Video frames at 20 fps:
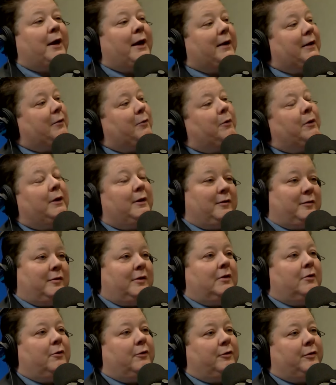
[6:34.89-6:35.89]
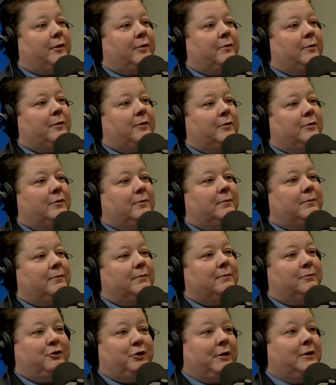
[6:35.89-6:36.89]
could really see Chris Owens
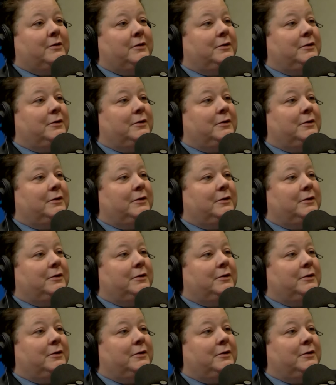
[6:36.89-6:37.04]
judge, sure.